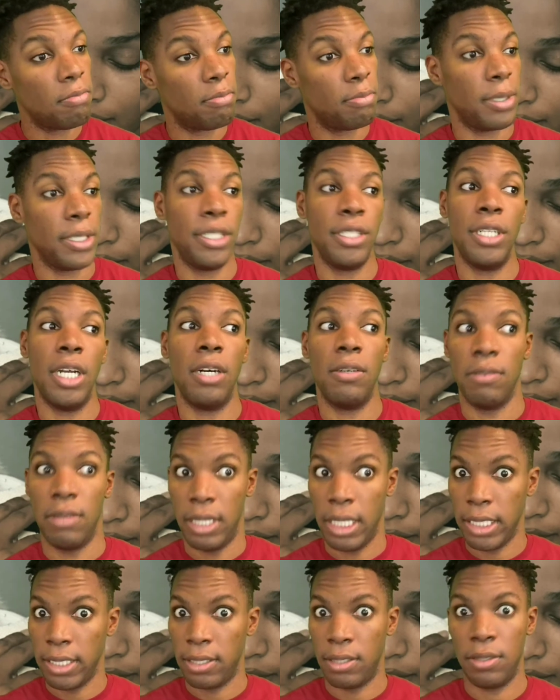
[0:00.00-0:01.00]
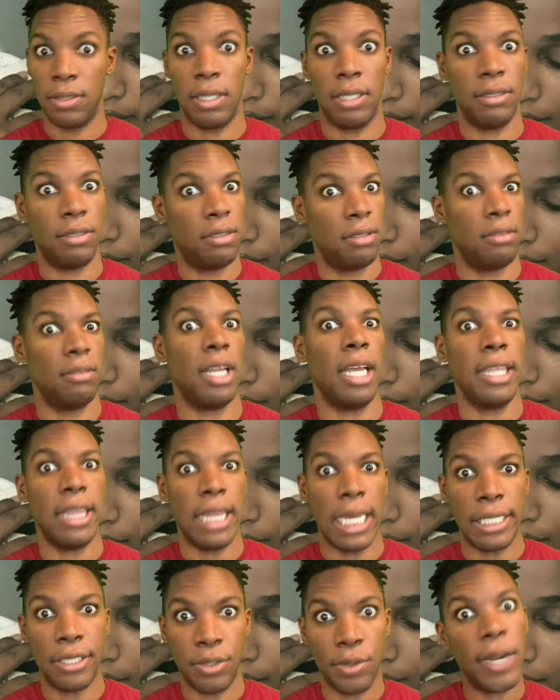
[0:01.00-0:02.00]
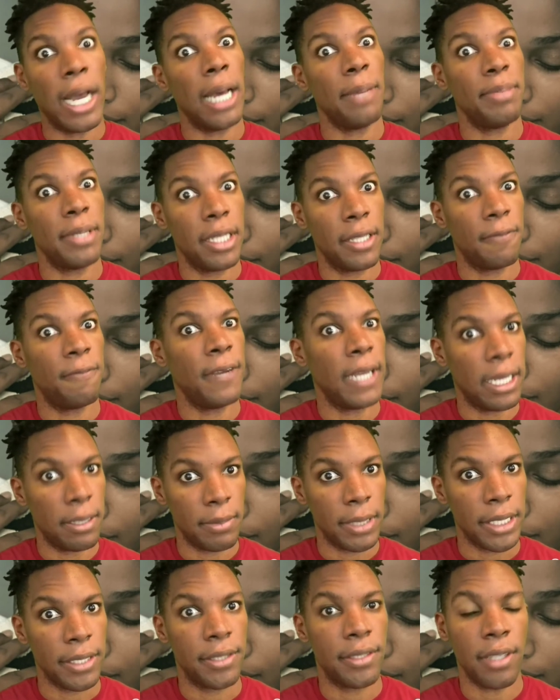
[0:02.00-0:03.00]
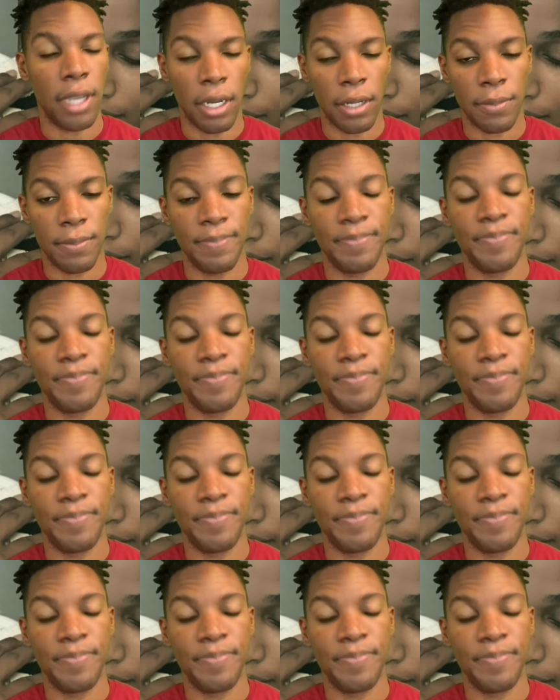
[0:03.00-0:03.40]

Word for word: but you know, things like that do happen in families, so